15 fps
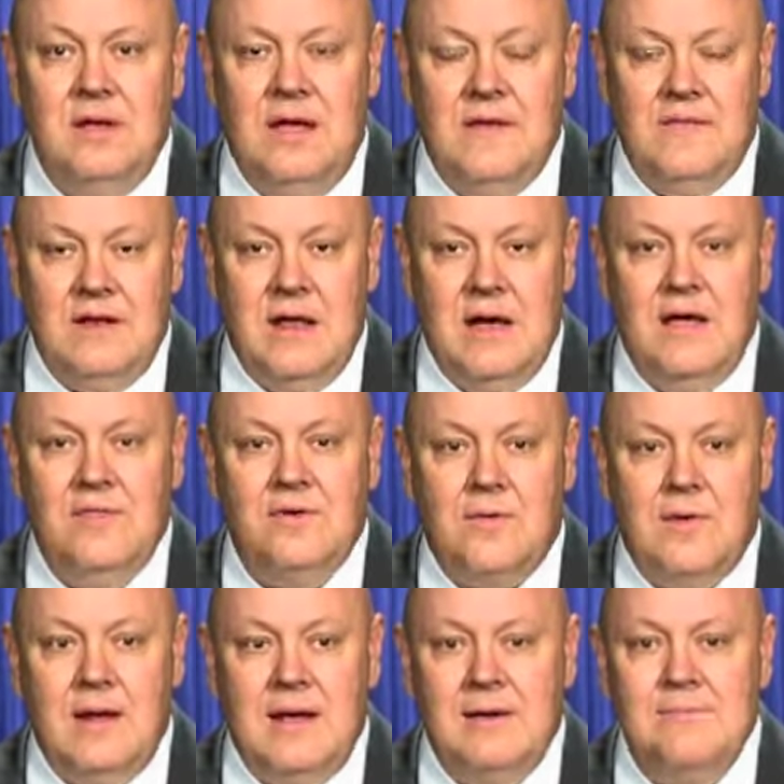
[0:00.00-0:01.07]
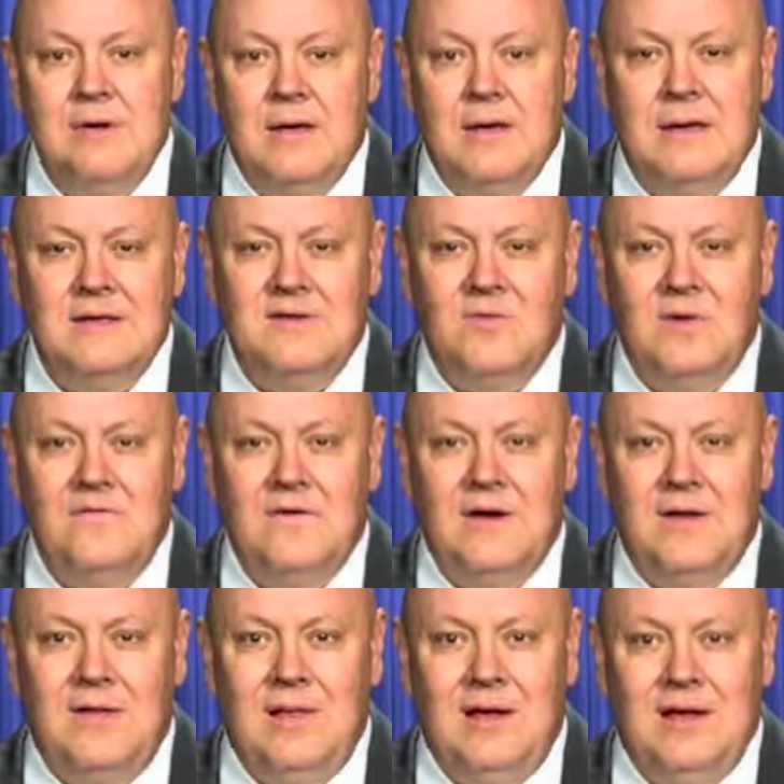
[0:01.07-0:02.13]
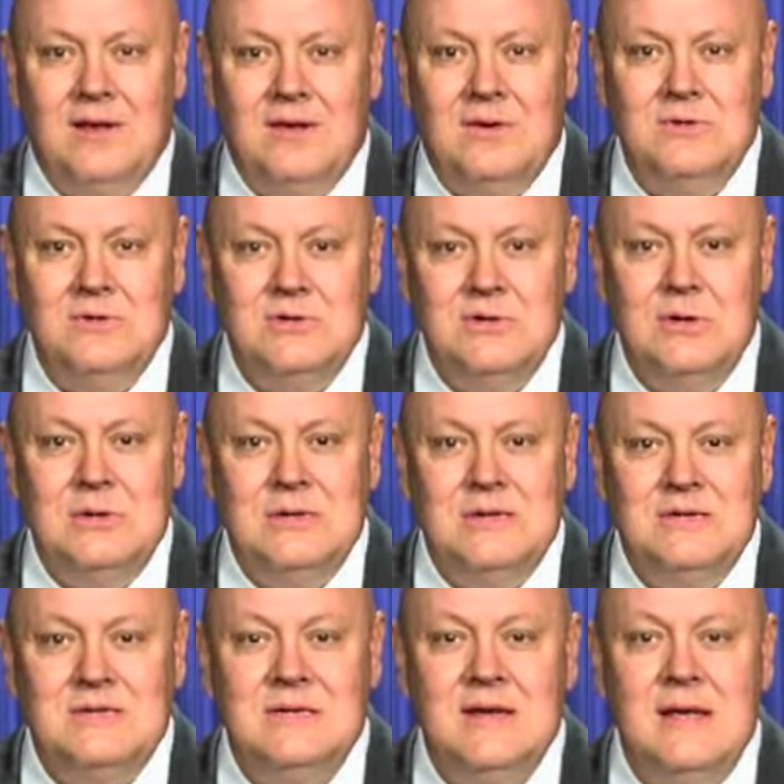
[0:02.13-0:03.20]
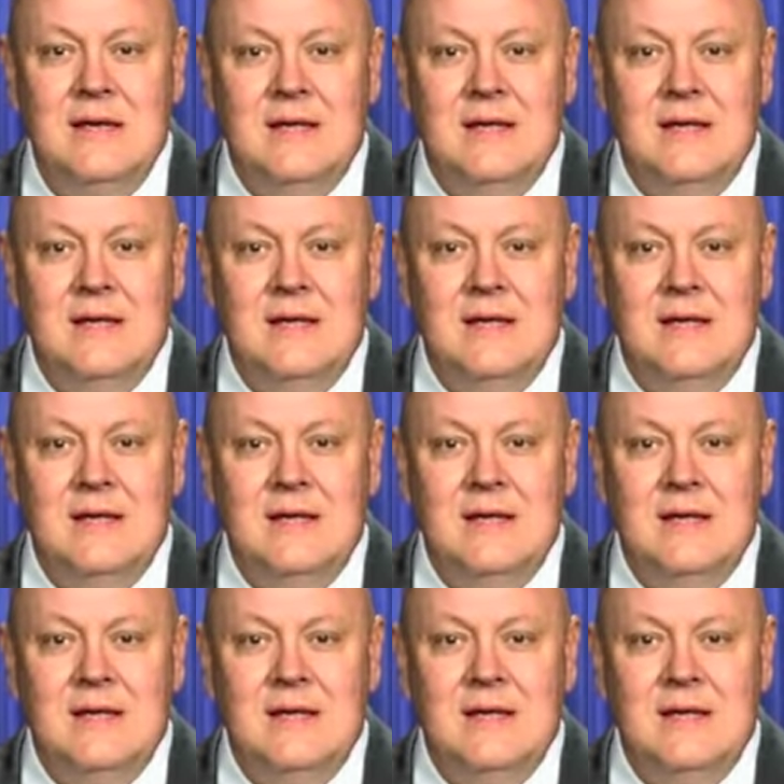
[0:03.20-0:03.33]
and the 9th grade because we felt like those students